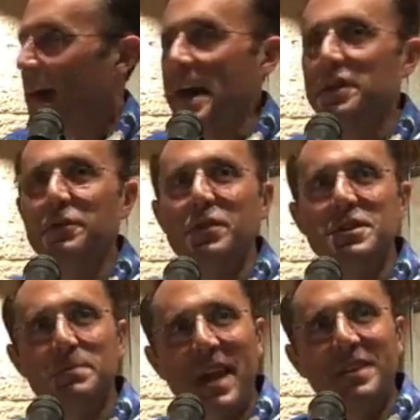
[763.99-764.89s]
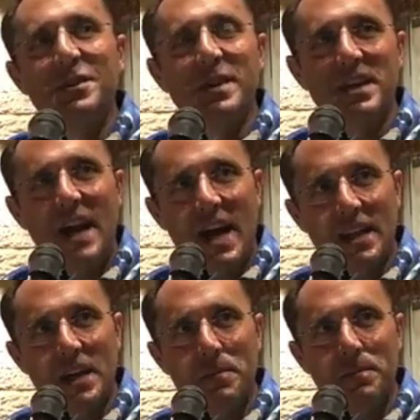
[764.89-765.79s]
Out of respect to the
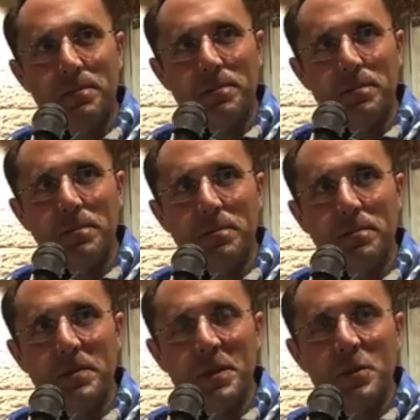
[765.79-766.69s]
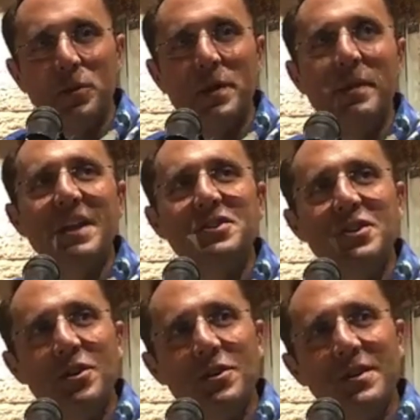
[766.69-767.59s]
challah, we make
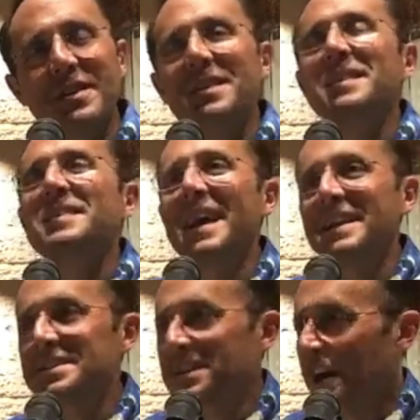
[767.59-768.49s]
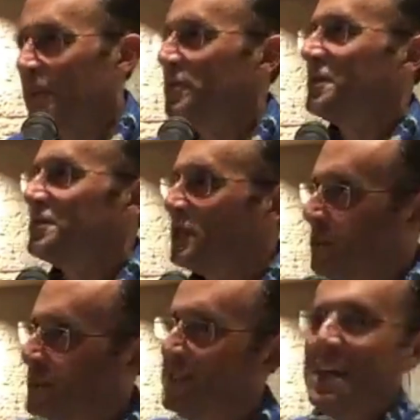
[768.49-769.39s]
certain that it's covered so
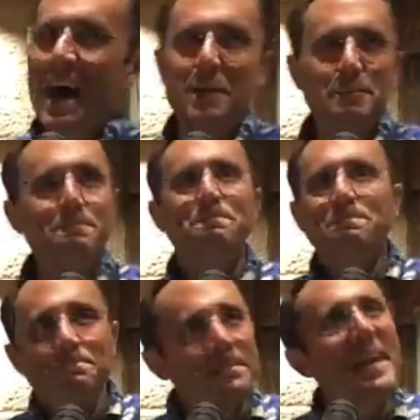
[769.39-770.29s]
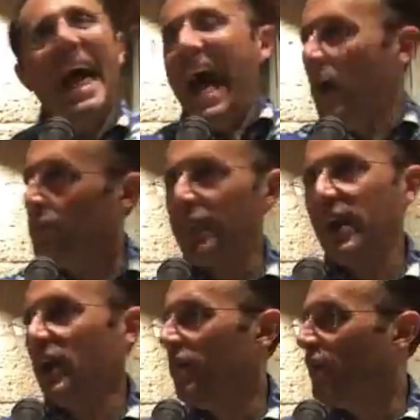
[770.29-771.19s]
it's not out
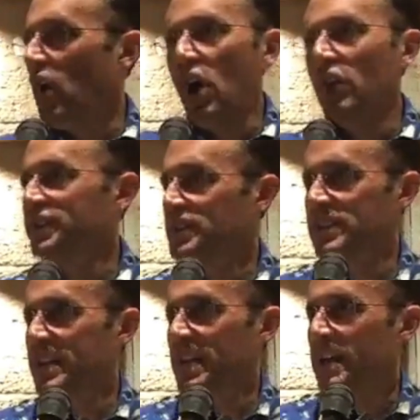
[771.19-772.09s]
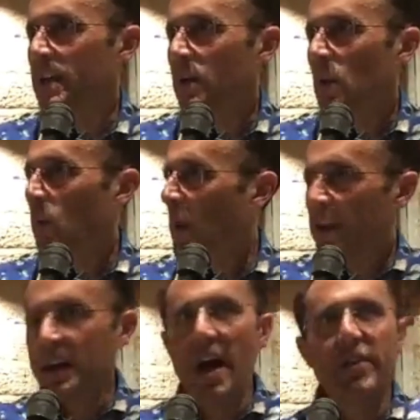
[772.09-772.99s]
there for all to see while
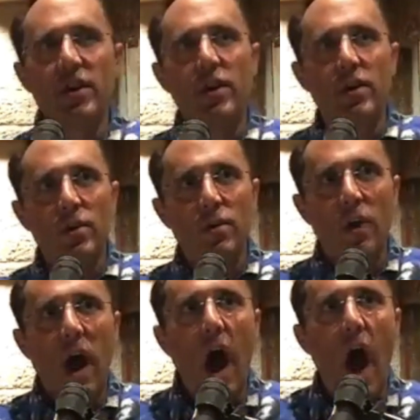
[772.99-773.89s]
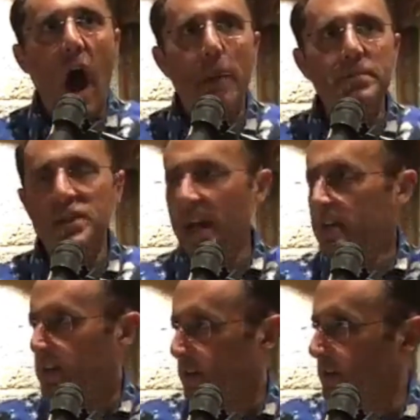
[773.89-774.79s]
another
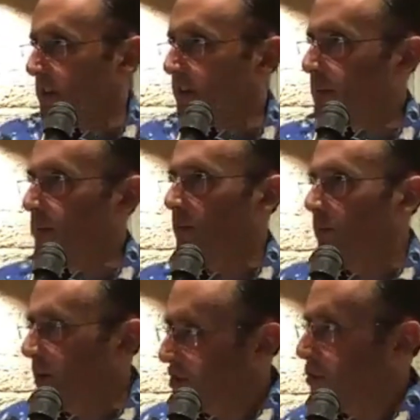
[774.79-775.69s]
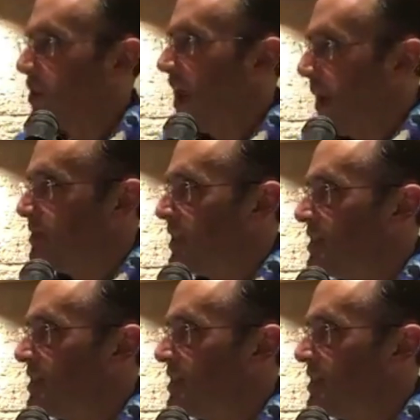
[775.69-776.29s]
object, another ritual object,